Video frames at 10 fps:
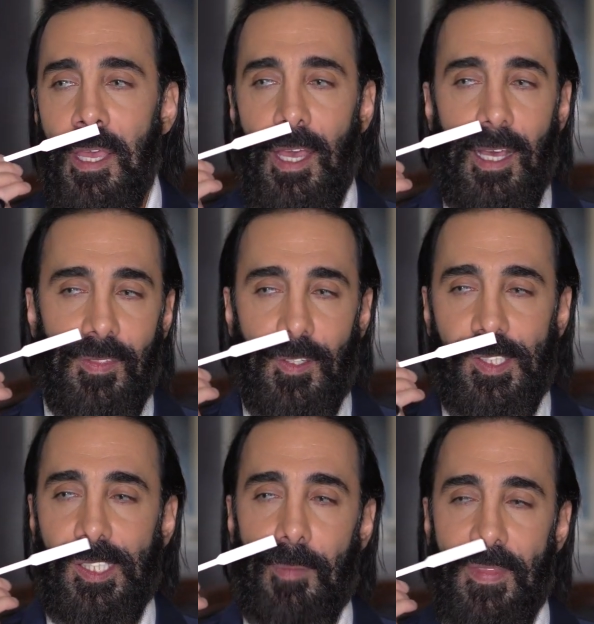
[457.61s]
There's
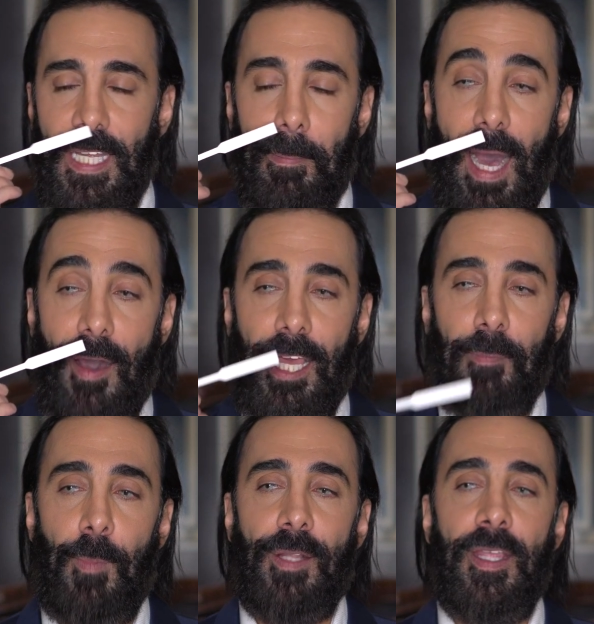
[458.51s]
something about
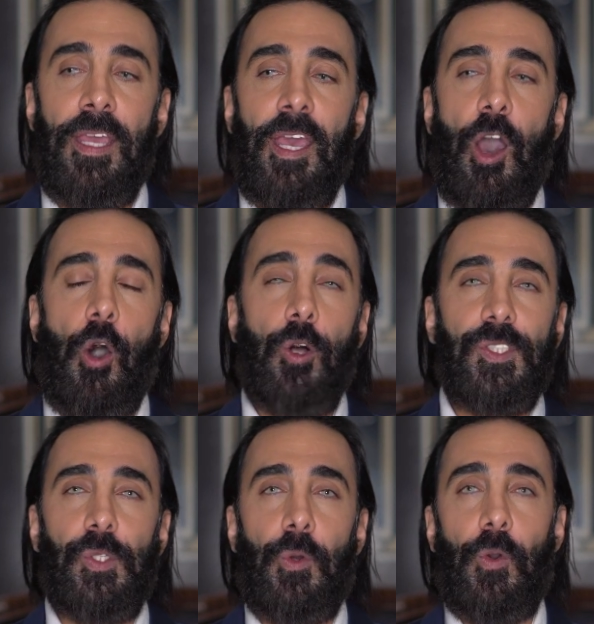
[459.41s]
it, but
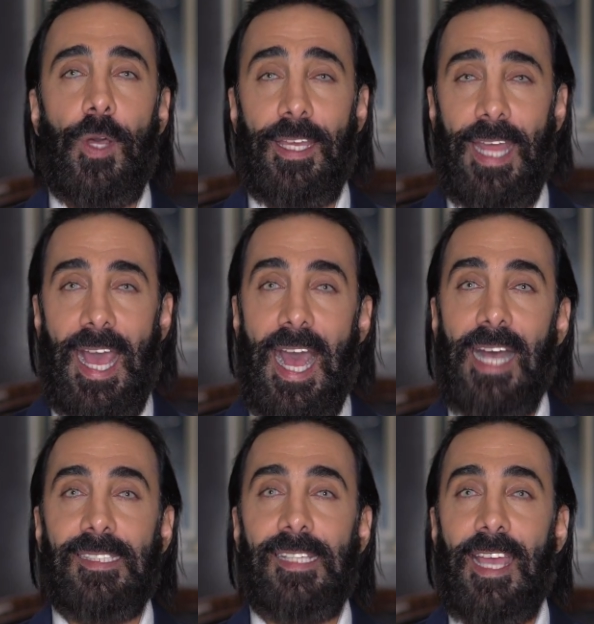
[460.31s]
also it
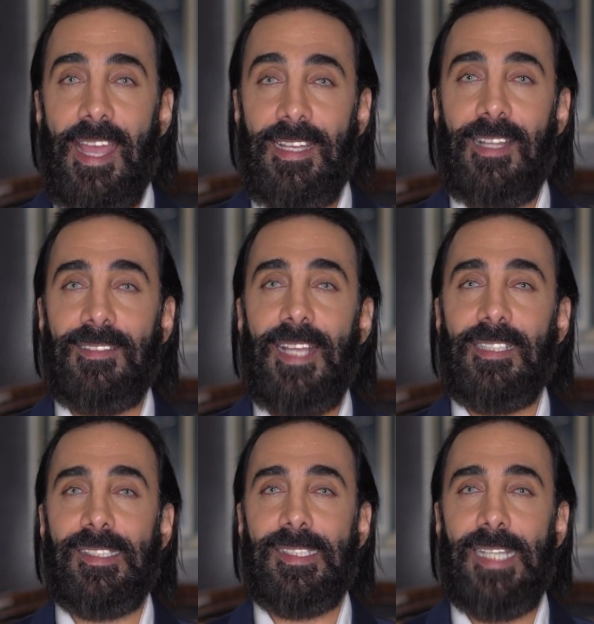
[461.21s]
has, again,
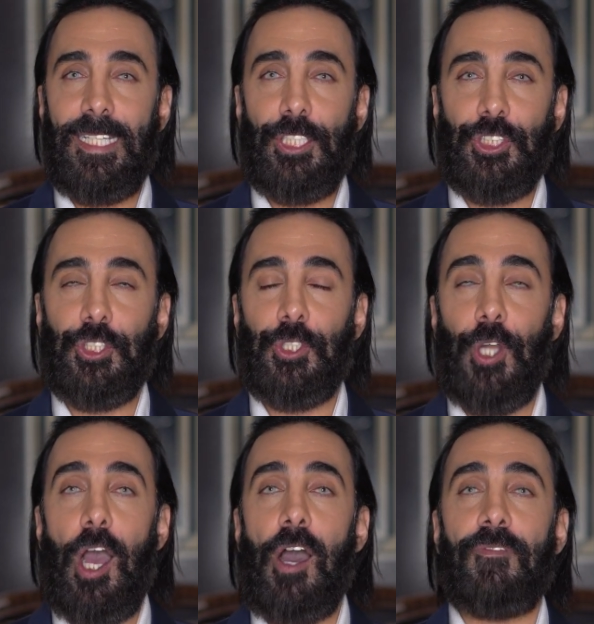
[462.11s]
that signature
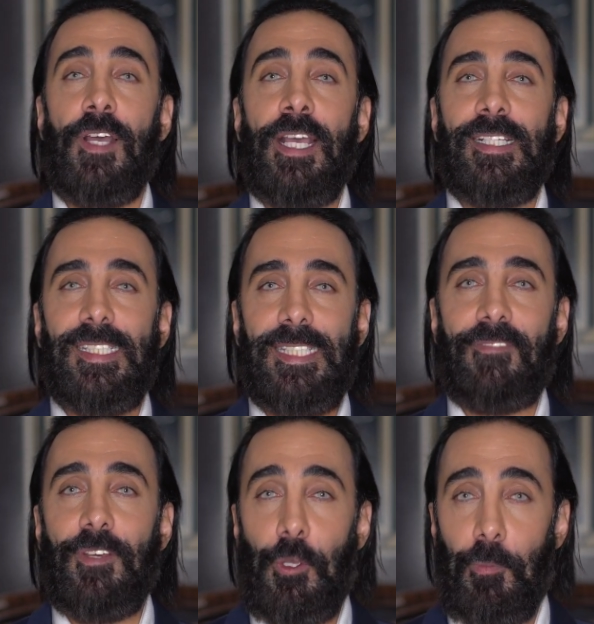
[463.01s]
of
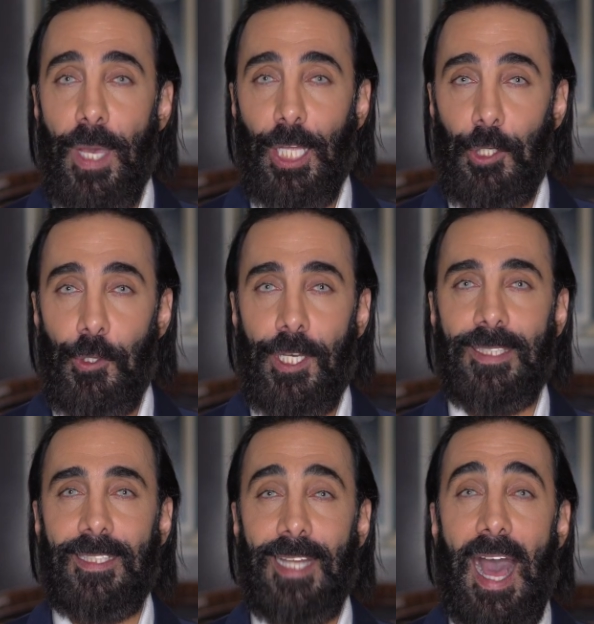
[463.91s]
Stephane Humbert
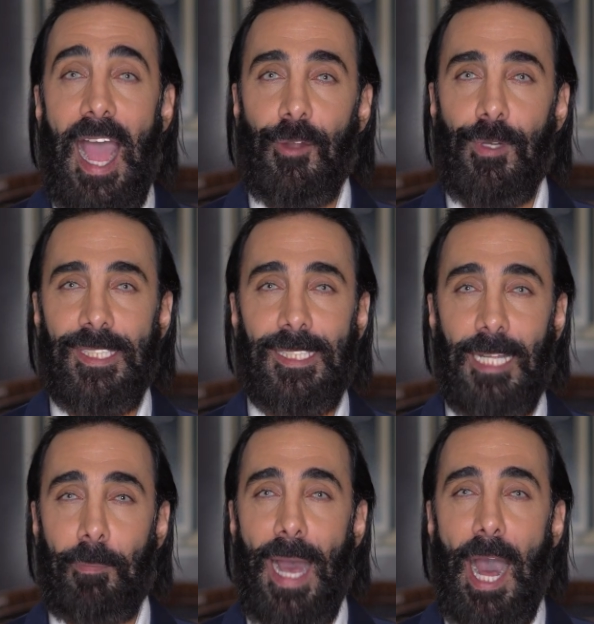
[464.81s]
Lucas, that iris,
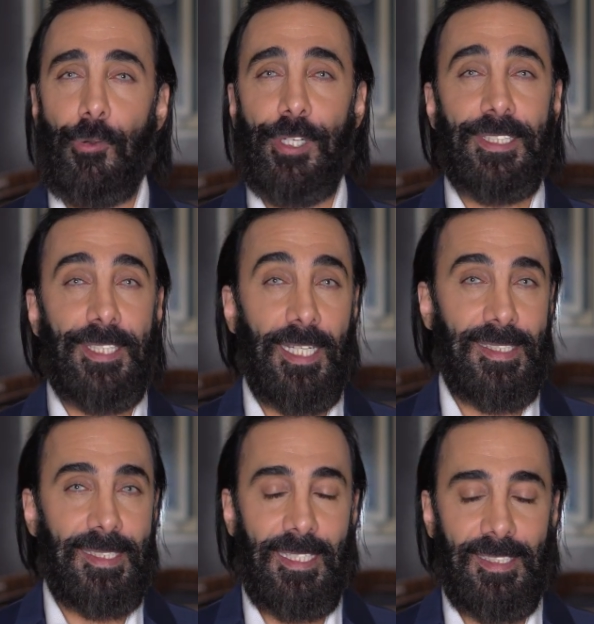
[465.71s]
that powdery
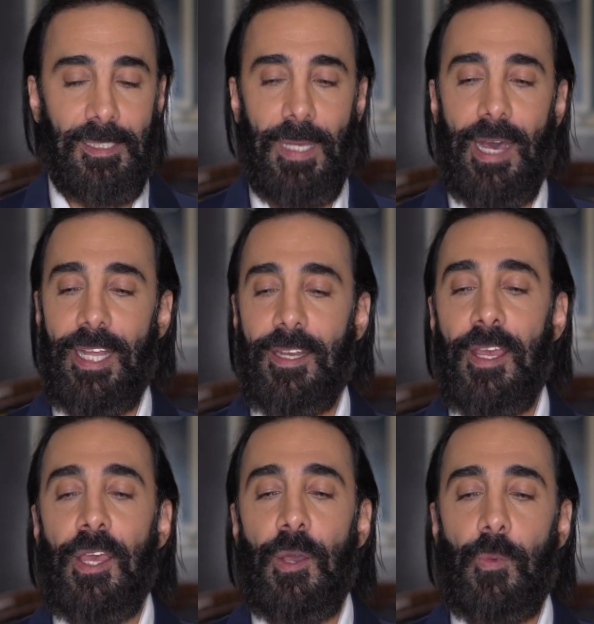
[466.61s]
dustiness about it,
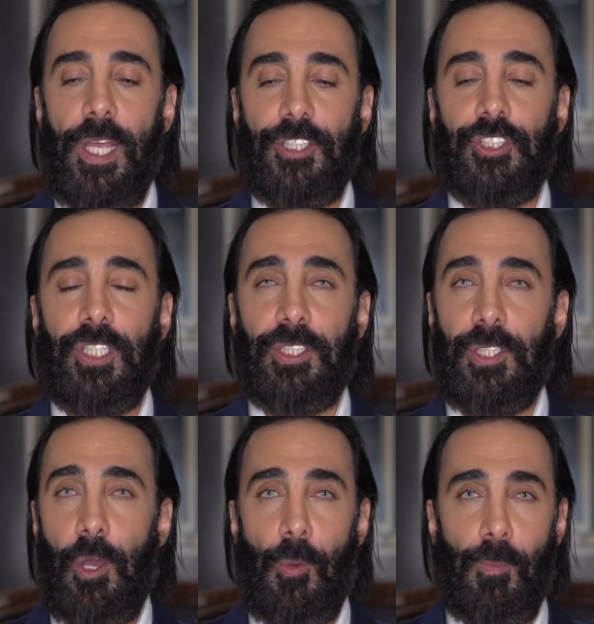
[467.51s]
which,
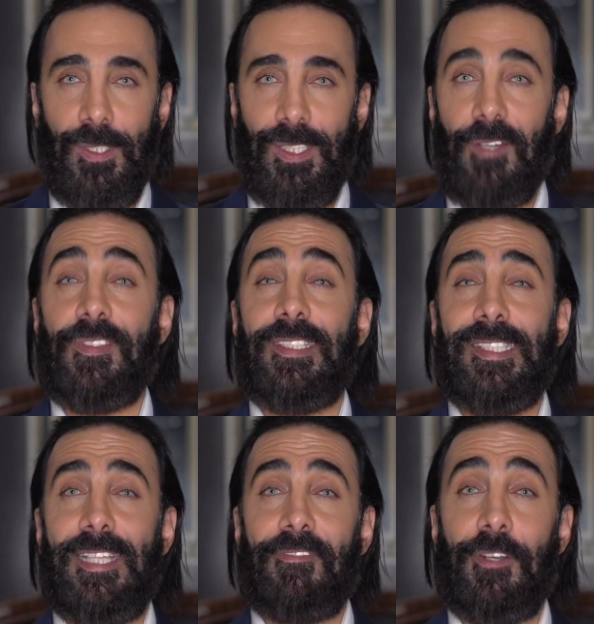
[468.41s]
most of these
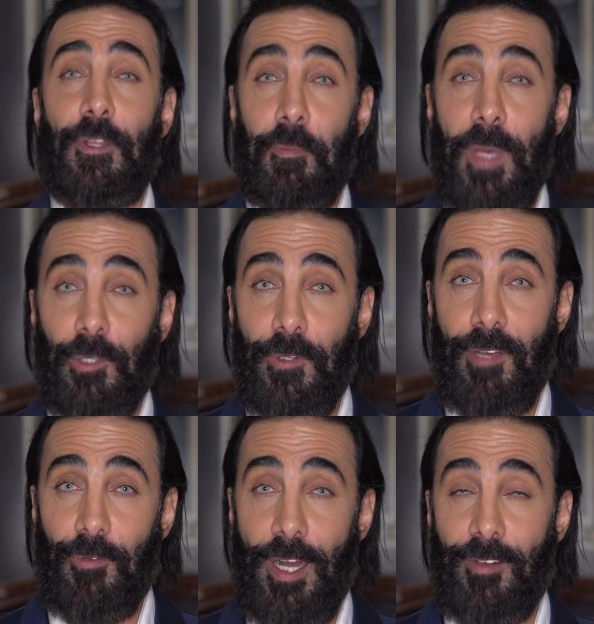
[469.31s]
Stephane Humbert
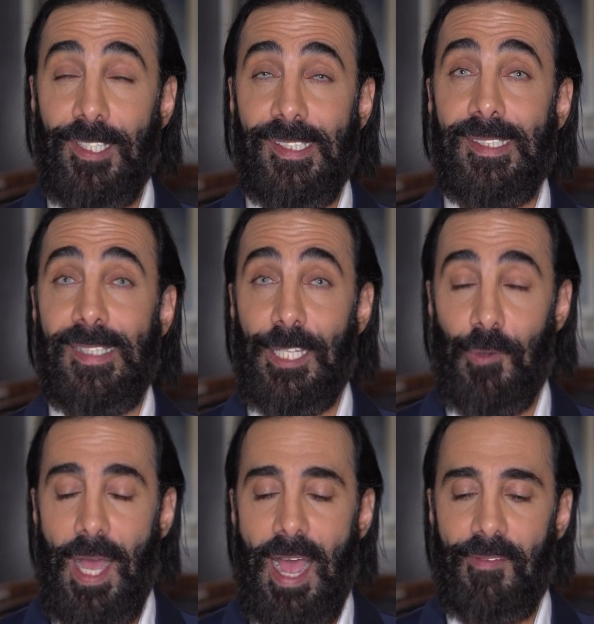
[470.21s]
Lucas fragrances, they do
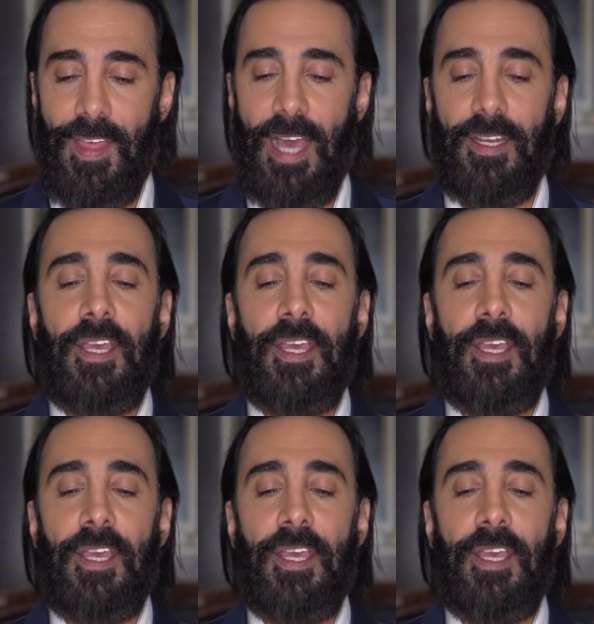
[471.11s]
have that.